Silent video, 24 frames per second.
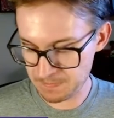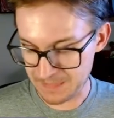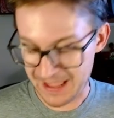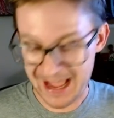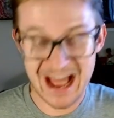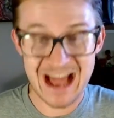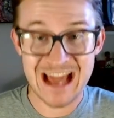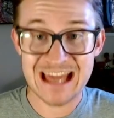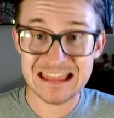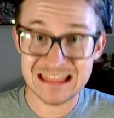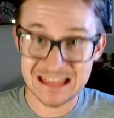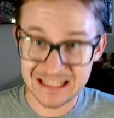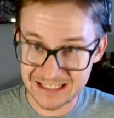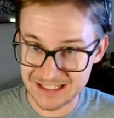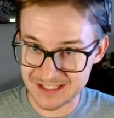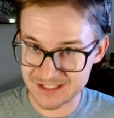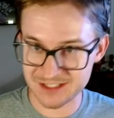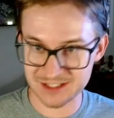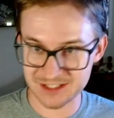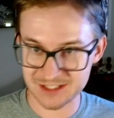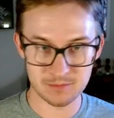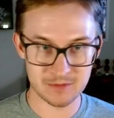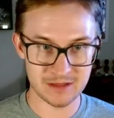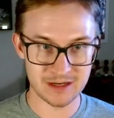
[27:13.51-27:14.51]
I think it's
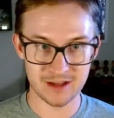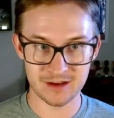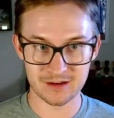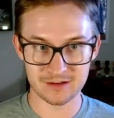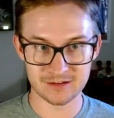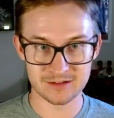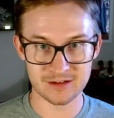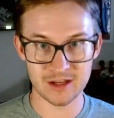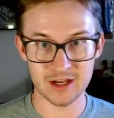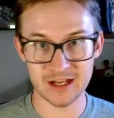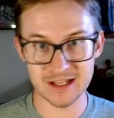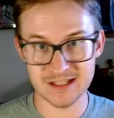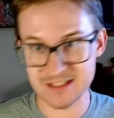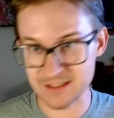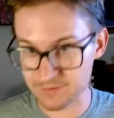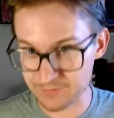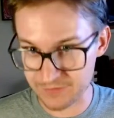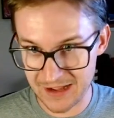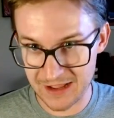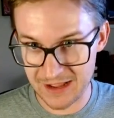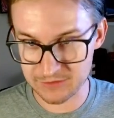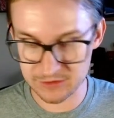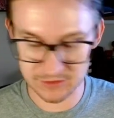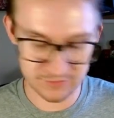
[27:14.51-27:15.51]
going to be Nuggets in
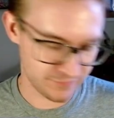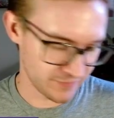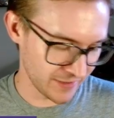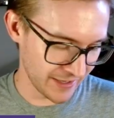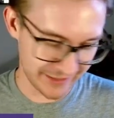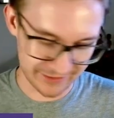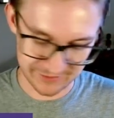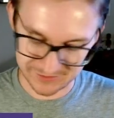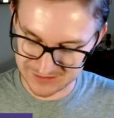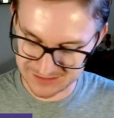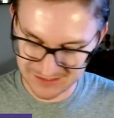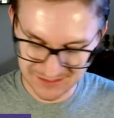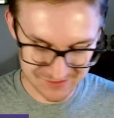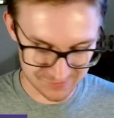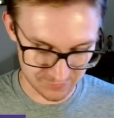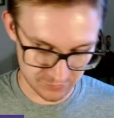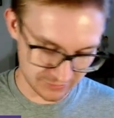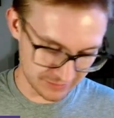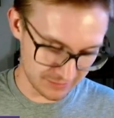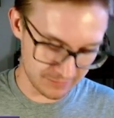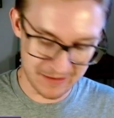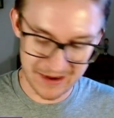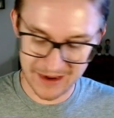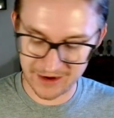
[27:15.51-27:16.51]
five in the finals. It doesn't
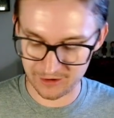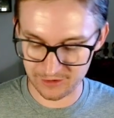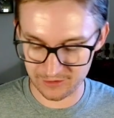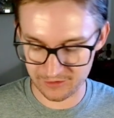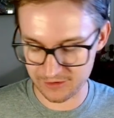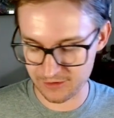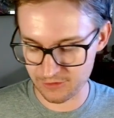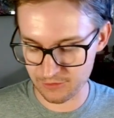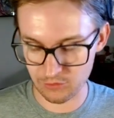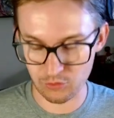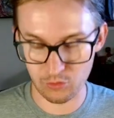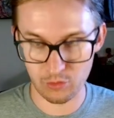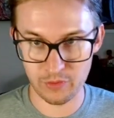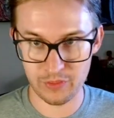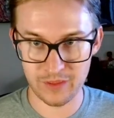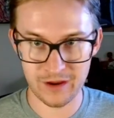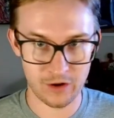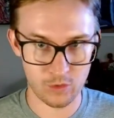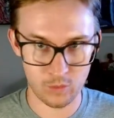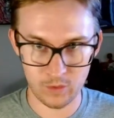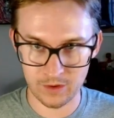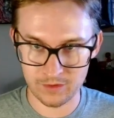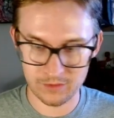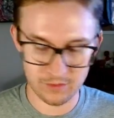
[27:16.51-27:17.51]
really matter here or
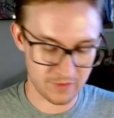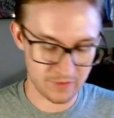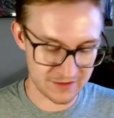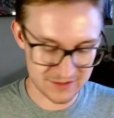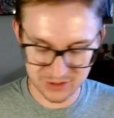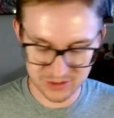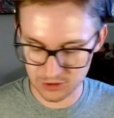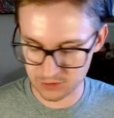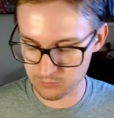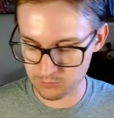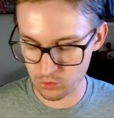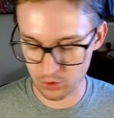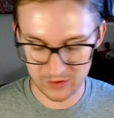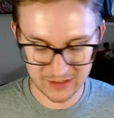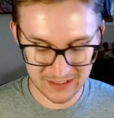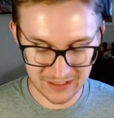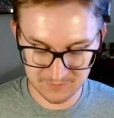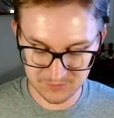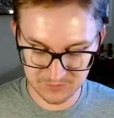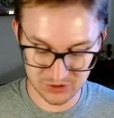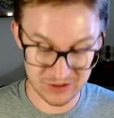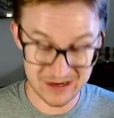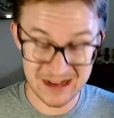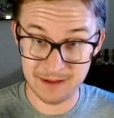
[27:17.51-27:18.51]
there whether they took more
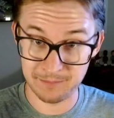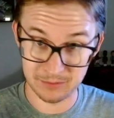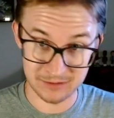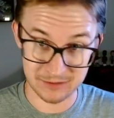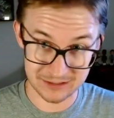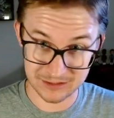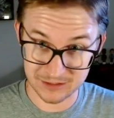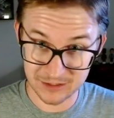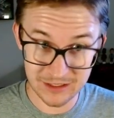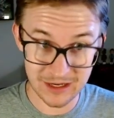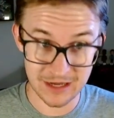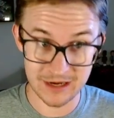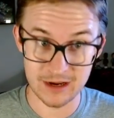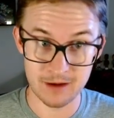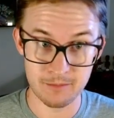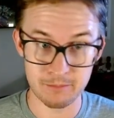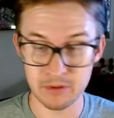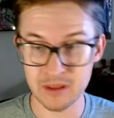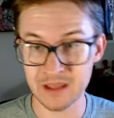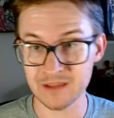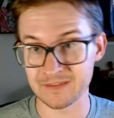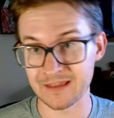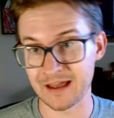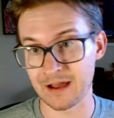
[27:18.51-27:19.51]
games or not, but it could end up
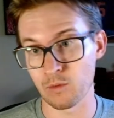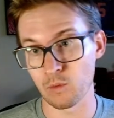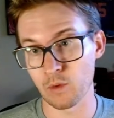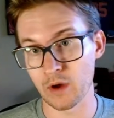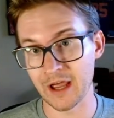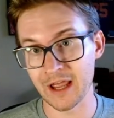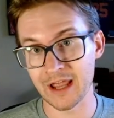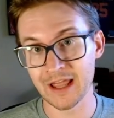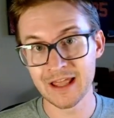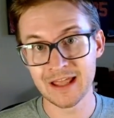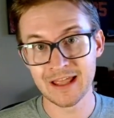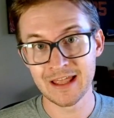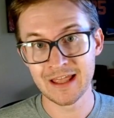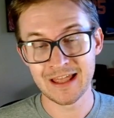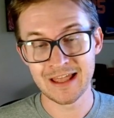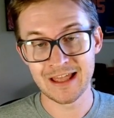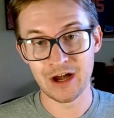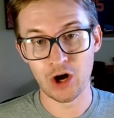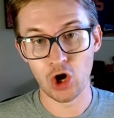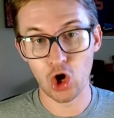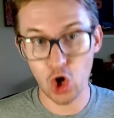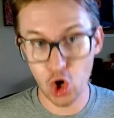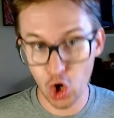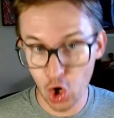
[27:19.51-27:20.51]
being that way,
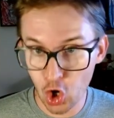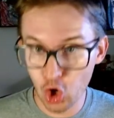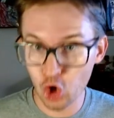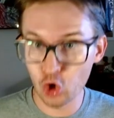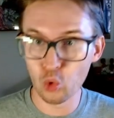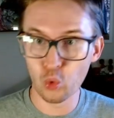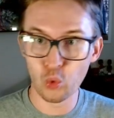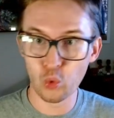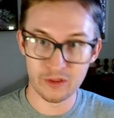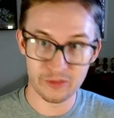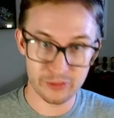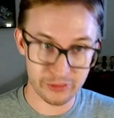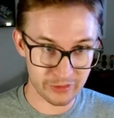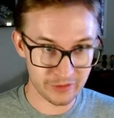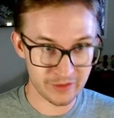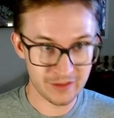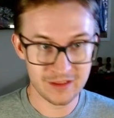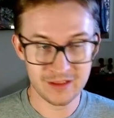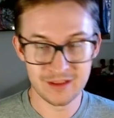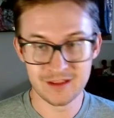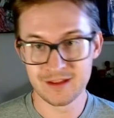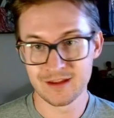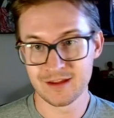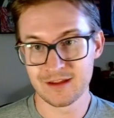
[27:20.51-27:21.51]
all with
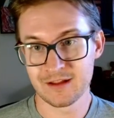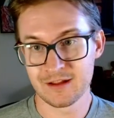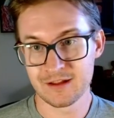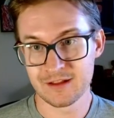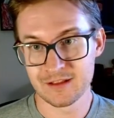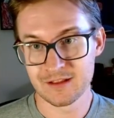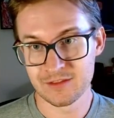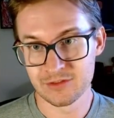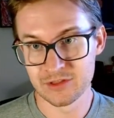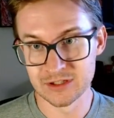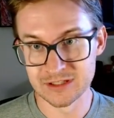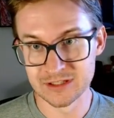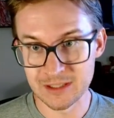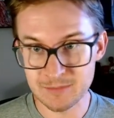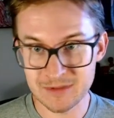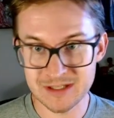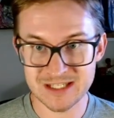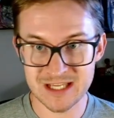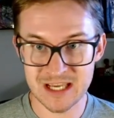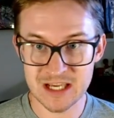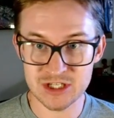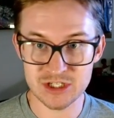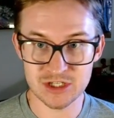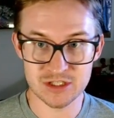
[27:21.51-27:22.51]
the
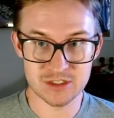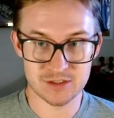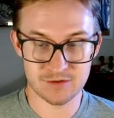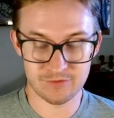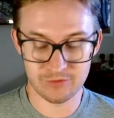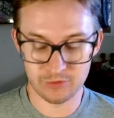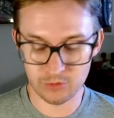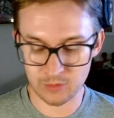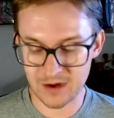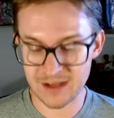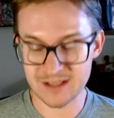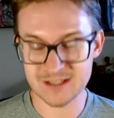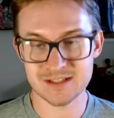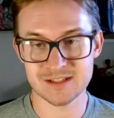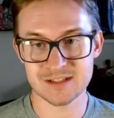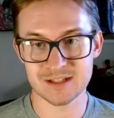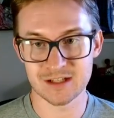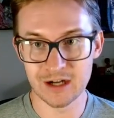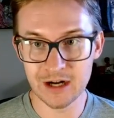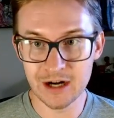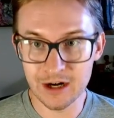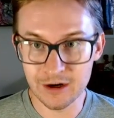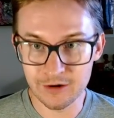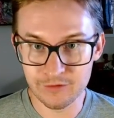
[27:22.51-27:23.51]
limitations of the rest
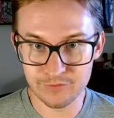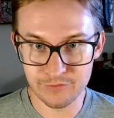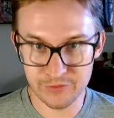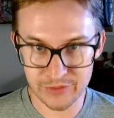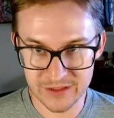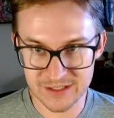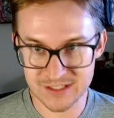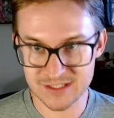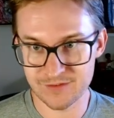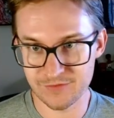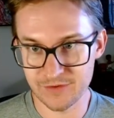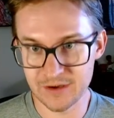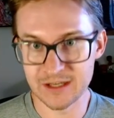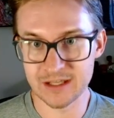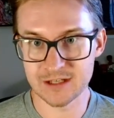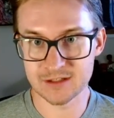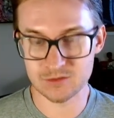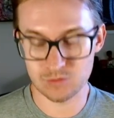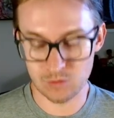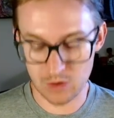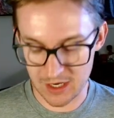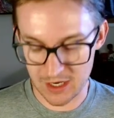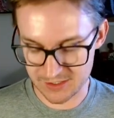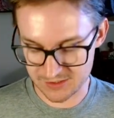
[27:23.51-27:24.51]
of this
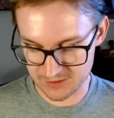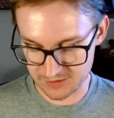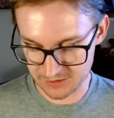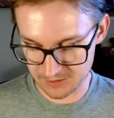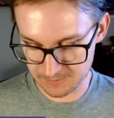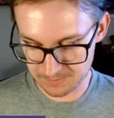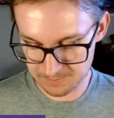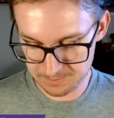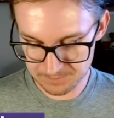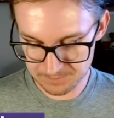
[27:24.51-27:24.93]
Phoenix roster.